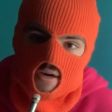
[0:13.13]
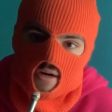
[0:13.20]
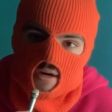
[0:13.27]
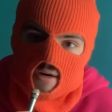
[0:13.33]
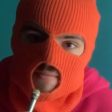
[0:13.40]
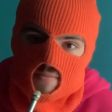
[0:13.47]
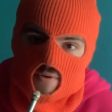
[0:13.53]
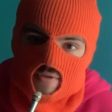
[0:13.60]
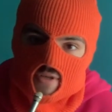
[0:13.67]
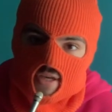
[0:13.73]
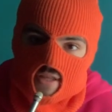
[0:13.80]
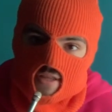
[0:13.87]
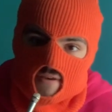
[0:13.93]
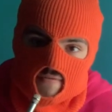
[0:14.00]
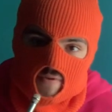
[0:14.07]
Most
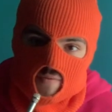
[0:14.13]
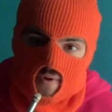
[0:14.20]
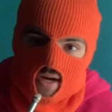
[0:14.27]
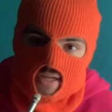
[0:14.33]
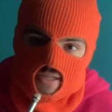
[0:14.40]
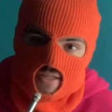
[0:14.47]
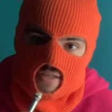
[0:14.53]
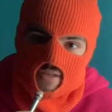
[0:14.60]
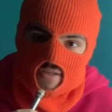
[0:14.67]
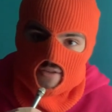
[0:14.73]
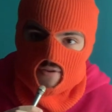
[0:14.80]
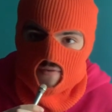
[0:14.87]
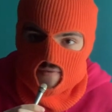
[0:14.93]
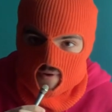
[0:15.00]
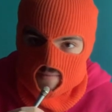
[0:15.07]
likely, if you're watching this,
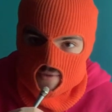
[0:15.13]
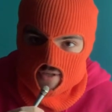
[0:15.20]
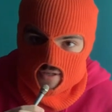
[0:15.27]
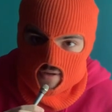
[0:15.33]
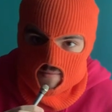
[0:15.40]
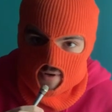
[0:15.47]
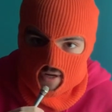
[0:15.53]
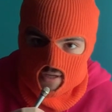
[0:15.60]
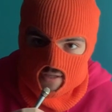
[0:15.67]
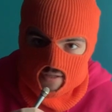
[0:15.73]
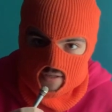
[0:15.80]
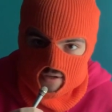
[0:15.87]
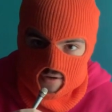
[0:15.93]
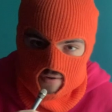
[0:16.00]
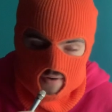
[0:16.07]
you're from the subreddit.
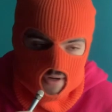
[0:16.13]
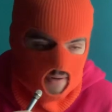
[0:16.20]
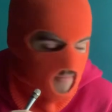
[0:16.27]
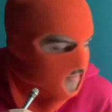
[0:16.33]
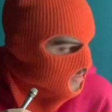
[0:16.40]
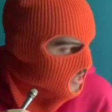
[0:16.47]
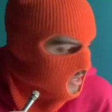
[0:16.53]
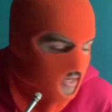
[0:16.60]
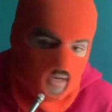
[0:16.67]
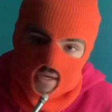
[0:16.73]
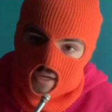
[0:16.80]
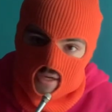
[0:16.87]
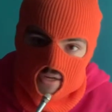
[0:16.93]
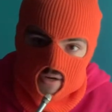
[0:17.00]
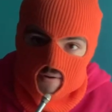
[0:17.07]
So,
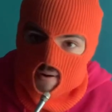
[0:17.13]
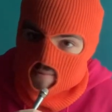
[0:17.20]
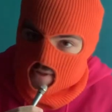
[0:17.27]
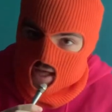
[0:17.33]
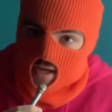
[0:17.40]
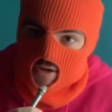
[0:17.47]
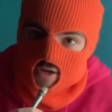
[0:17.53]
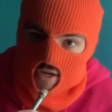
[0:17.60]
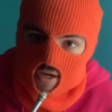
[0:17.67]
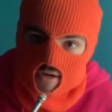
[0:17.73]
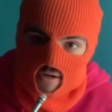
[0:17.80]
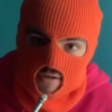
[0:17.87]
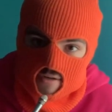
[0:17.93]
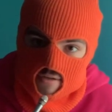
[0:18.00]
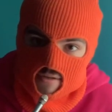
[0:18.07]
I'm glad you're
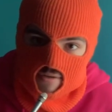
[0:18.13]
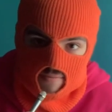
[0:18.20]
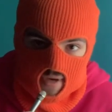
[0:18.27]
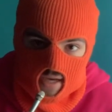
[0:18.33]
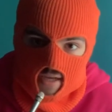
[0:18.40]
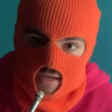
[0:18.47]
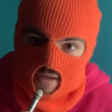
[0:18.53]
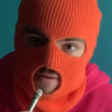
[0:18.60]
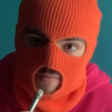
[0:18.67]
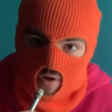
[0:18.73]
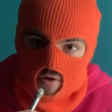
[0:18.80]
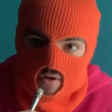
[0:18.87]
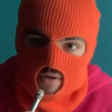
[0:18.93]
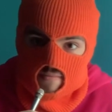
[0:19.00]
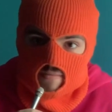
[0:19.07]
here. You made it.
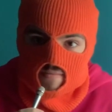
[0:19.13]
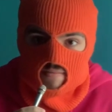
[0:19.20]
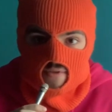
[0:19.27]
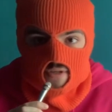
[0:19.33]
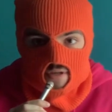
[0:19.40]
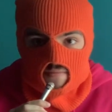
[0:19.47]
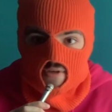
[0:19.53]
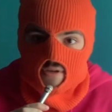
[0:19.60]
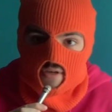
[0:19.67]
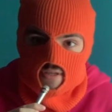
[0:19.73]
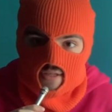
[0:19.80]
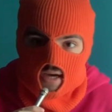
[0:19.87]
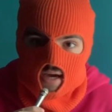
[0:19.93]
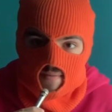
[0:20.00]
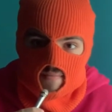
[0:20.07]
Welcome. It's gonna be a good
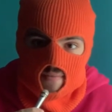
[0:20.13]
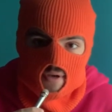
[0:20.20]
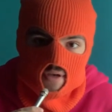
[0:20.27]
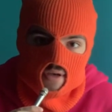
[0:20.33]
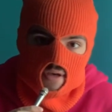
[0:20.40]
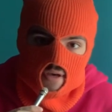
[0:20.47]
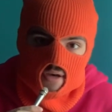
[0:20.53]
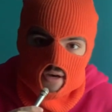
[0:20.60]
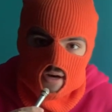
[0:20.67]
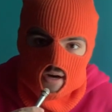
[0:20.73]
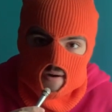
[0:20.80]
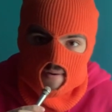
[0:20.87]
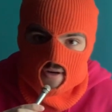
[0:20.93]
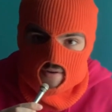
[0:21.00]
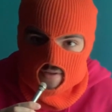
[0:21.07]
time.
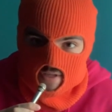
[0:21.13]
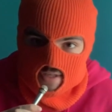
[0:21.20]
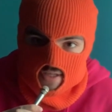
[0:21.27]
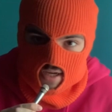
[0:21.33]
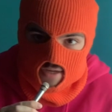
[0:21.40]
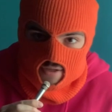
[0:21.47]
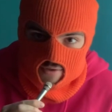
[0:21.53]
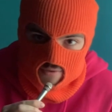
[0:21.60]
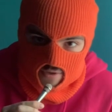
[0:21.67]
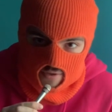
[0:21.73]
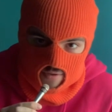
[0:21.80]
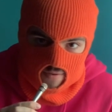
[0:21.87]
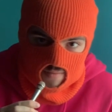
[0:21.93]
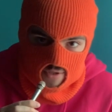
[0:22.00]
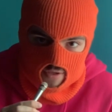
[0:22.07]
I know this is on
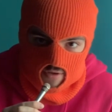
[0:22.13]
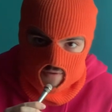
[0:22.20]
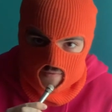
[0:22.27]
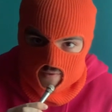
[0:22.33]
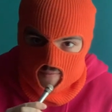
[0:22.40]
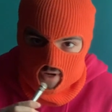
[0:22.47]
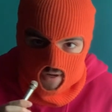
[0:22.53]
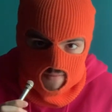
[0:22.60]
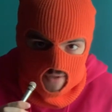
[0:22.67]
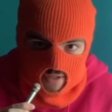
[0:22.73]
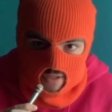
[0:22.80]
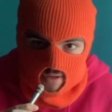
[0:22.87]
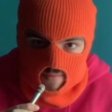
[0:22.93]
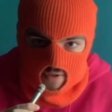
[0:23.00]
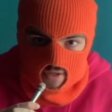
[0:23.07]
YouTube, so if you randomly
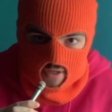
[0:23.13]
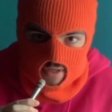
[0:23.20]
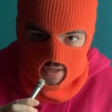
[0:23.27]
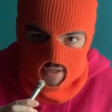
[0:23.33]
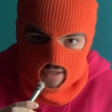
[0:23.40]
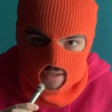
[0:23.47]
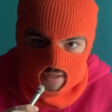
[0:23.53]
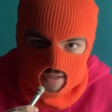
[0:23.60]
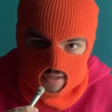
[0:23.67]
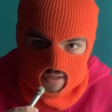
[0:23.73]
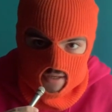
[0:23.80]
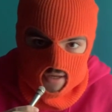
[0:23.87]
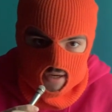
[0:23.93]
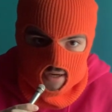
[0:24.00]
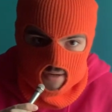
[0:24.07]
stumble into this,
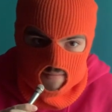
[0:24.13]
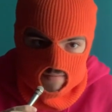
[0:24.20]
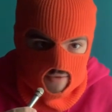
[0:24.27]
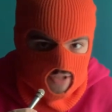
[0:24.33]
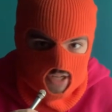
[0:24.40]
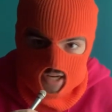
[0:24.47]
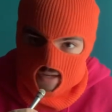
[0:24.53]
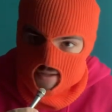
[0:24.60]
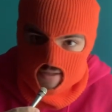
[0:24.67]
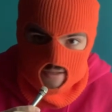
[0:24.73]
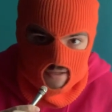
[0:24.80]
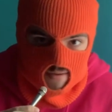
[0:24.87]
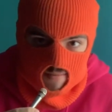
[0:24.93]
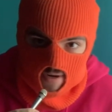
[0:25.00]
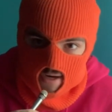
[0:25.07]
check out the
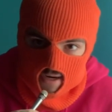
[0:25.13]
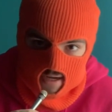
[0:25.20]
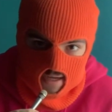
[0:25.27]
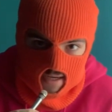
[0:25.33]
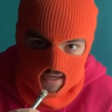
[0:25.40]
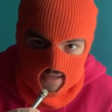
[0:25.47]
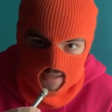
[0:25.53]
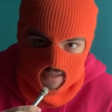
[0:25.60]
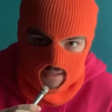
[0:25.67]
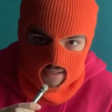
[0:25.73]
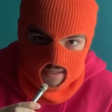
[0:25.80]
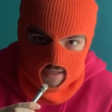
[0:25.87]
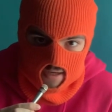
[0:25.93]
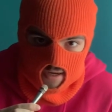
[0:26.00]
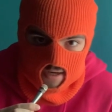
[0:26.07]
subreddit, I
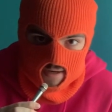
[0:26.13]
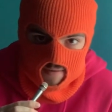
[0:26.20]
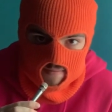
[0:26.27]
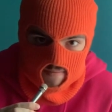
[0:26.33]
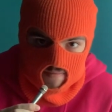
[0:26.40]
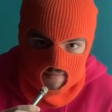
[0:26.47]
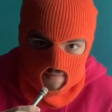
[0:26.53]
guess. And